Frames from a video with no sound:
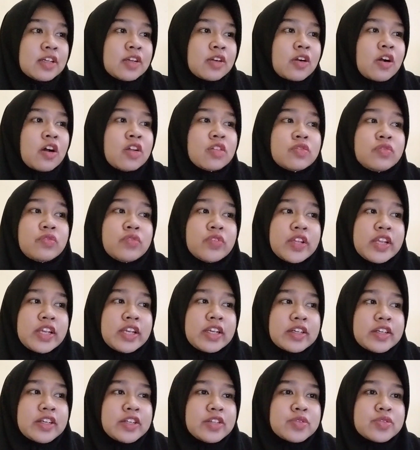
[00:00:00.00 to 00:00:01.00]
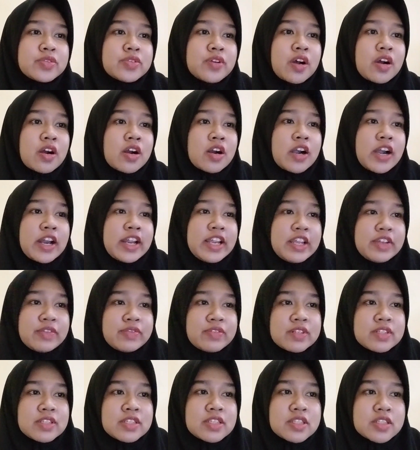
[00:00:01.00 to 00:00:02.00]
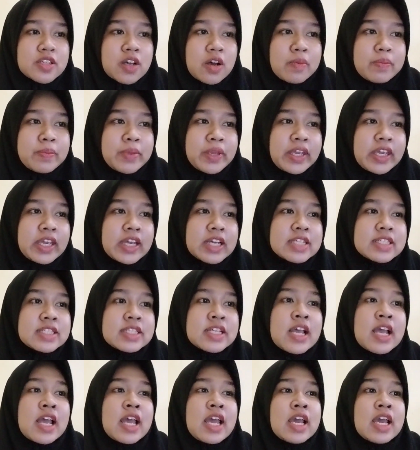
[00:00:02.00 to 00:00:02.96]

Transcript: conflict reduce or even stop because